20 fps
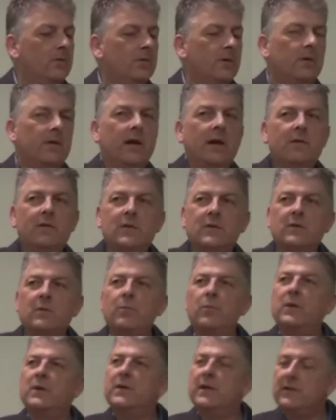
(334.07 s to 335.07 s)
So there is a
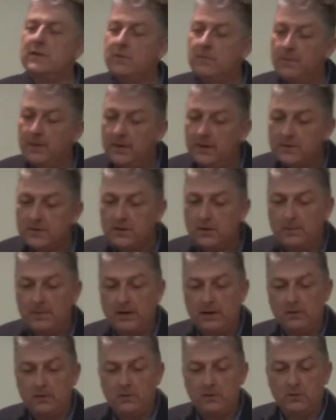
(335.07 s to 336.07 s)
predictability
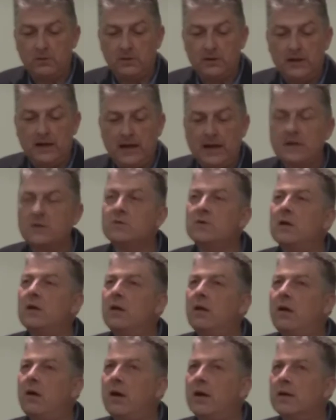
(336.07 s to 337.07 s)
about God. He acts
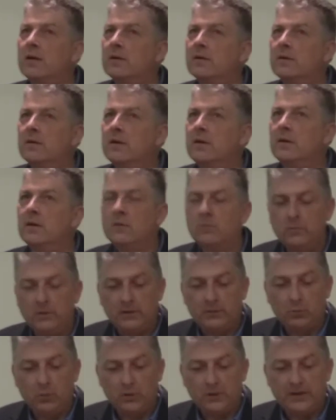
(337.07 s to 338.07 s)
in line
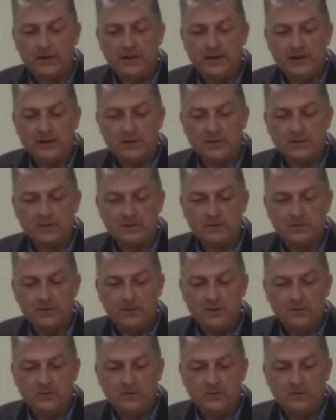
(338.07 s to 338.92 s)
with what he is.